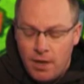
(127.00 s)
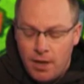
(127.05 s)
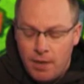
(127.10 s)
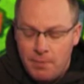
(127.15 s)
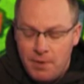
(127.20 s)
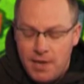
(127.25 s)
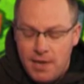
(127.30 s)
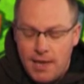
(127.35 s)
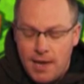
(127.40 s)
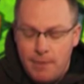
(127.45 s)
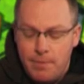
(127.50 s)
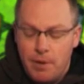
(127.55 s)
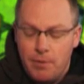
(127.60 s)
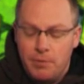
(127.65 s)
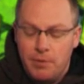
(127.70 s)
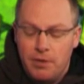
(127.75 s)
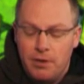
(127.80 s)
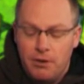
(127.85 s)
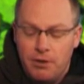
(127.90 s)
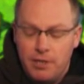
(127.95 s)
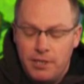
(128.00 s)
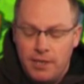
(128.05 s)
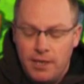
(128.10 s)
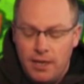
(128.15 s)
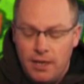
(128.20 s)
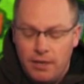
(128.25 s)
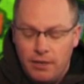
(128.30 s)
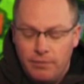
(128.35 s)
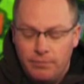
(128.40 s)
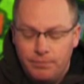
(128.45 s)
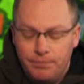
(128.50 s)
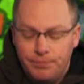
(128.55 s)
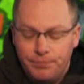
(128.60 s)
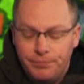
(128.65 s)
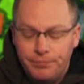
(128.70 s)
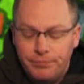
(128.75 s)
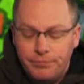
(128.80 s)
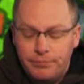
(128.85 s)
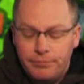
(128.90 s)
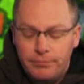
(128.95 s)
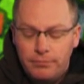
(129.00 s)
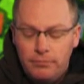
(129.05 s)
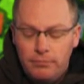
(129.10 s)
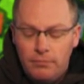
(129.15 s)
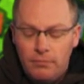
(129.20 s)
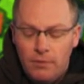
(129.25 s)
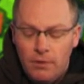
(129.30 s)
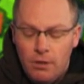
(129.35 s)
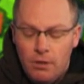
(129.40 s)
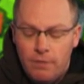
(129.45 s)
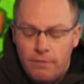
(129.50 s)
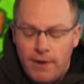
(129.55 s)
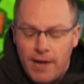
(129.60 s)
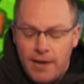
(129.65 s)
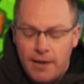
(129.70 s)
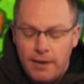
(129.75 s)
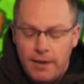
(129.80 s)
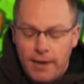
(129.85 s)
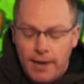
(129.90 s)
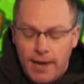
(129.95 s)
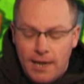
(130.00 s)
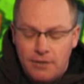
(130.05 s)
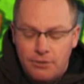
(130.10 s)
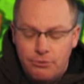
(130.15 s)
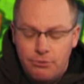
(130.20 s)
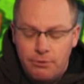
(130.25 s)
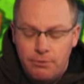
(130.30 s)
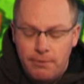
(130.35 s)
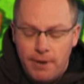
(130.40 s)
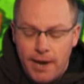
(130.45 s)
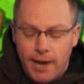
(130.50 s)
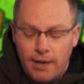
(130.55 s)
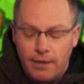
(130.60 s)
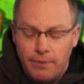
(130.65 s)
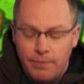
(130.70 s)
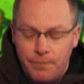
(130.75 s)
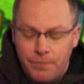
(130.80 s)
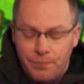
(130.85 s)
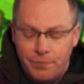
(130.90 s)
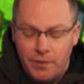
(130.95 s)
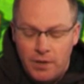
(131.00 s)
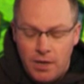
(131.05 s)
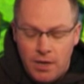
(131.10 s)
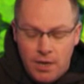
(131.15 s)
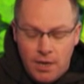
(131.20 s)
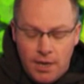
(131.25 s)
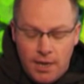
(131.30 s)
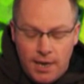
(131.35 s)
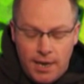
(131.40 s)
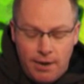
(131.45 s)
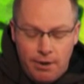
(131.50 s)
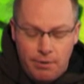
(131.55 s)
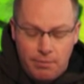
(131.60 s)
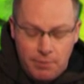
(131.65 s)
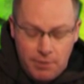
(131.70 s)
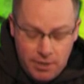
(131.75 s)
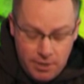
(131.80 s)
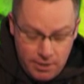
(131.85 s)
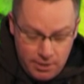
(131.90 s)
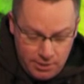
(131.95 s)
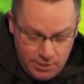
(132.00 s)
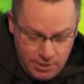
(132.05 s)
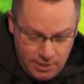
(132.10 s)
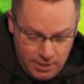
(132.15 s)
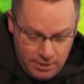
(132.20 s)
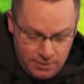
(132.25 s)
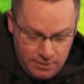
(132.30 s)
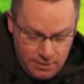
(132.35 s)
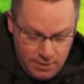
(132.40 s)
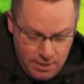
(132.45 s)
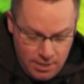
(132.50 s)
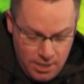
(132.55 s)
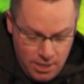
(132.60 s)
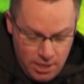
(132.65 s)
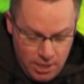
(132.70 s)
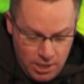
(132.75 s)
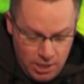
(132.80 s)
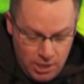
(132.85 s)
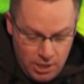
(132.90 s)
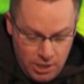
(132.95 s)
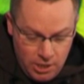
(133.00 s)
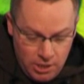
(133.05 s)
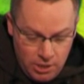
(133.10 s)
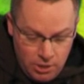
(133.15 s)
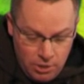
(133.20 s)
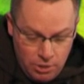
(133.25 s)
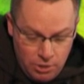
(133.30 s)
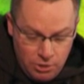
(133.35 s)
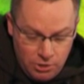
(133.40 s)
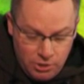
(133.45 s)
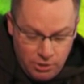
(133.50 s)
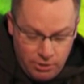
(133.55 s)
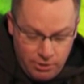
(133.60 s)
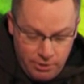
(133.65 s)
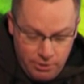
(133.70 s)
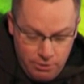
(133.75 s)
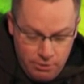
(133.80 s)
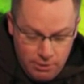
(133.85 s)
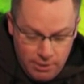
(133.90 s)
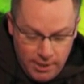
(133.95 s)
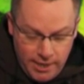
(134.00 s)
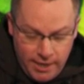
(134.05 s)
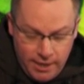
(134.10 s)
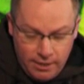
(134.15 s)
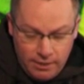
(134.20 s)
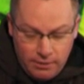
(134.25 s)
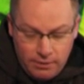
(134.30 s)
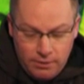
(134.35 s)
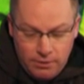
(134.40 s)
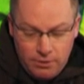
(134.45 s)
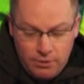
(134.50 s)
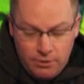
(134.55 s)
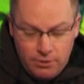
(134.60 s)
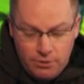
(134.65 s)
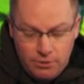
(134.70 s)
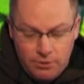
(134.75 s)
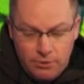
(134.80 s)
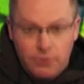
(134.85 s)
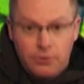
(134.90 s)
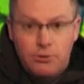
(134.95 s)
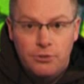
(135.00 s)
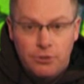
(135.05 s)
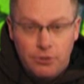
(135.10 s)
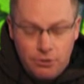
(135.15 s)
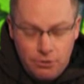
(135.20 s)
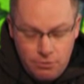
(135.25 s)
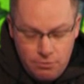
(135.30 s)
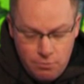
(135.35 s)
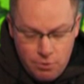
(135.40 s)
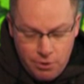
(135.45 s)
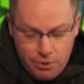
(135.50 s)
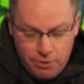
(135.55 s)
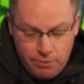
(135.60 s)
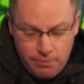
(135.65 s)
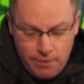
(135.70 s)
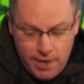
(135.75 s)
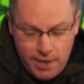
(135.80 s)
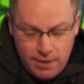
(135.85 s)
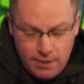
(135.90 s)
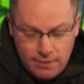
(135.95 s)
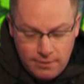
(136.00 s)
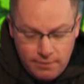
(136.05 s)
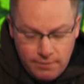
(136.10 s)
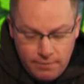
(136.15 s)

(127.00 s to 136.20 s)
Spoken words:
He came up with the idea of adding an extra ring. And how it works is you tie the hook link to one of the rings,